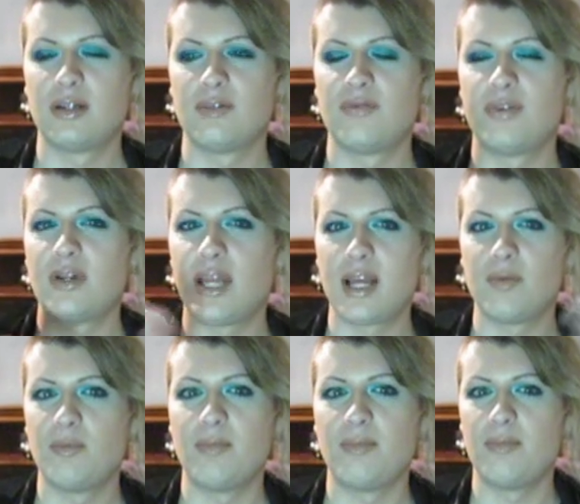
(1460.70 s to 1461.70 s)
for like
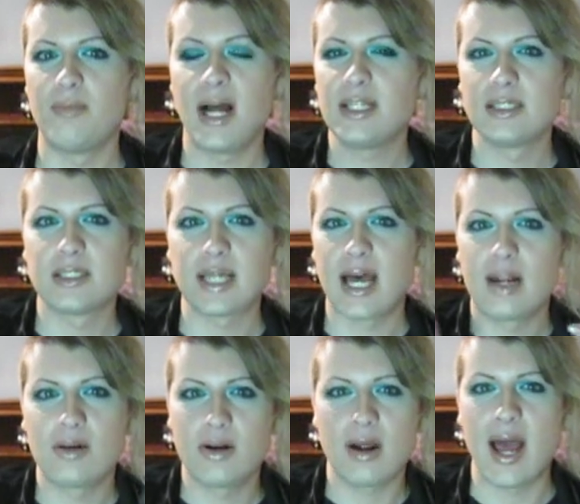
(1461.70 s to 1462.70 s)
months? I
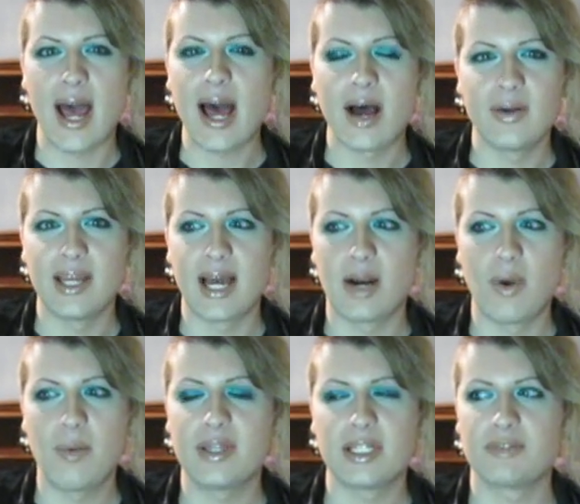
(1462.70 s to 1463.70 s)
don't know how he got
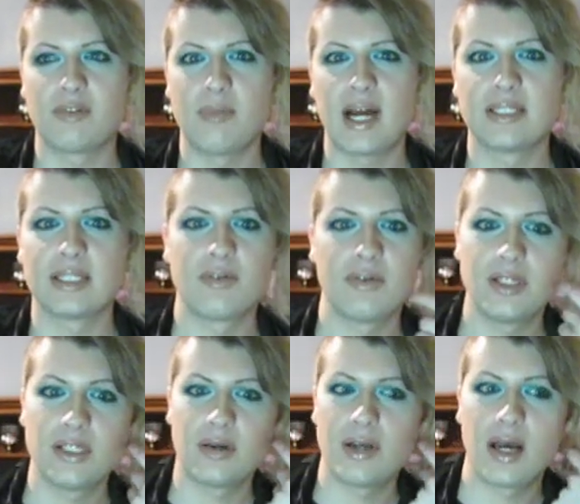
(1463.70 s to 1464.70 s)
away with this for months. I really
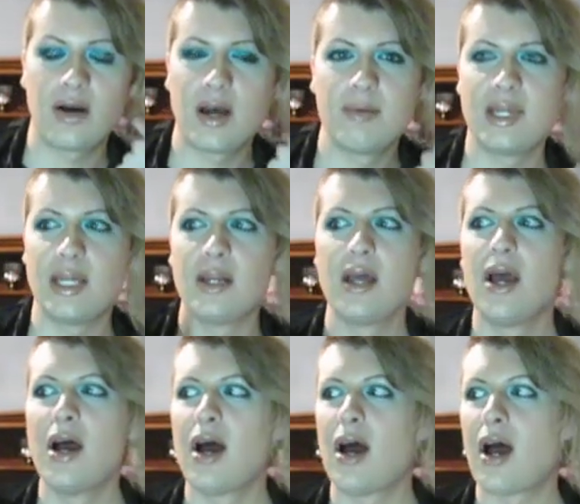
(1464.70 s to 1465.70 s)
don't know. I mean,
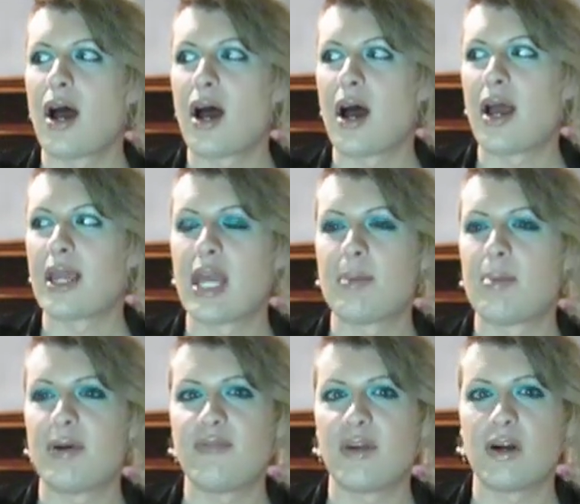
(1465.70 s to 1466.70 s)
I can't
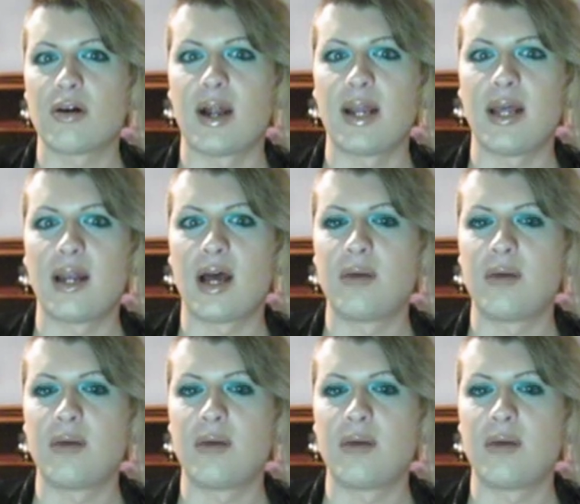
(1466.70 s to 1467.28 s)
put my finger on it.